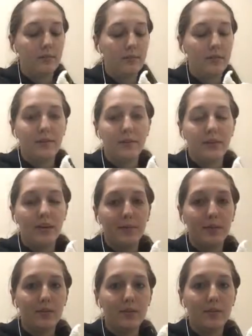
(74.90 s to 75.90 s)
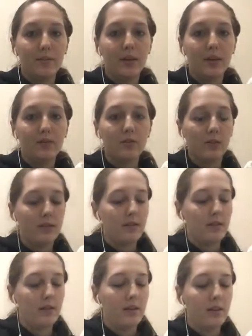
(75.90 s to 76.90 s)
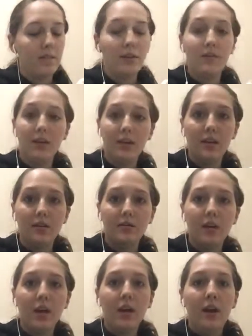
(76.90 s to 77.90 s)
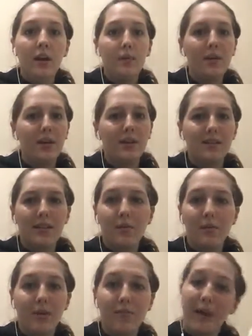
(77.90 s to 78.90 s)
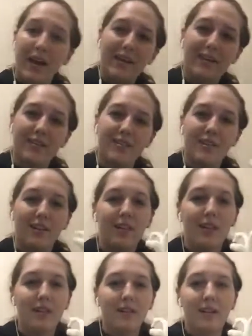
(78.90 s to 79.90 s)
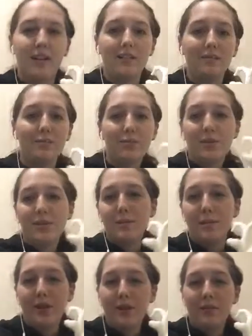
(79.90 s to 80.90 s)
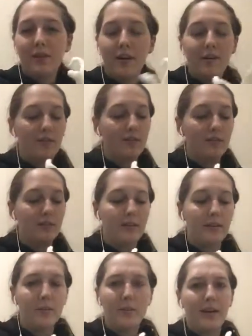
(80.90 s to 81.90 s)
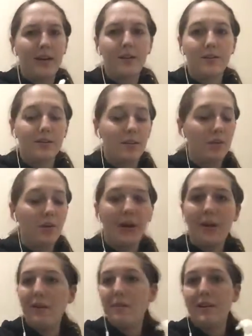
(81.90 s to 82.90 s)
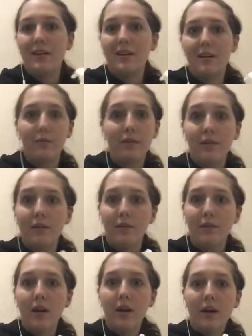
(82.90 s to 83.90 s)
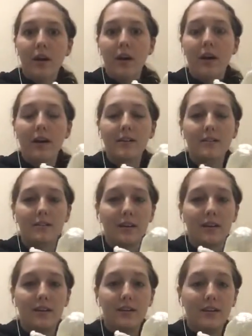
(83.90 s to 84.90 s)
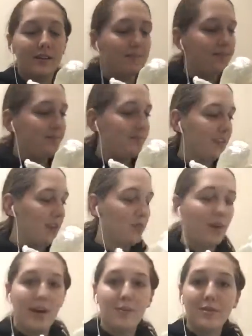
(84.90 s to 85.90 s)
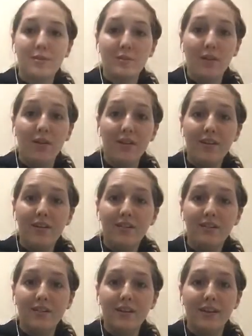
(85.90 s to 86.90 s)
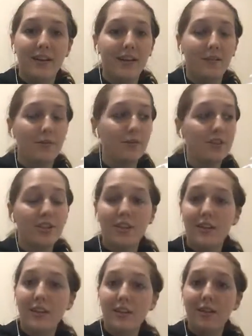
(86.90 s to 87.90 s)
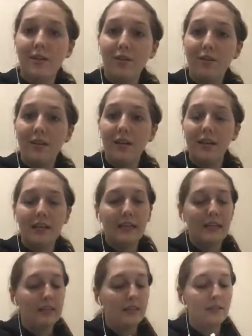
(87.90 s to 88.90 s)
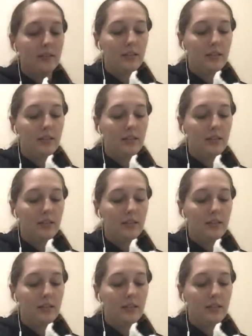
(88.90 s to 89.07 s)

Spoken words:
be very time consuming. So I decided I'd make videos because I don't have patterns. I can't print a pattern out and sell the patterns. I don't know how I made it. I really don't. I just kind of grabbed some yarn, a crochet needle, and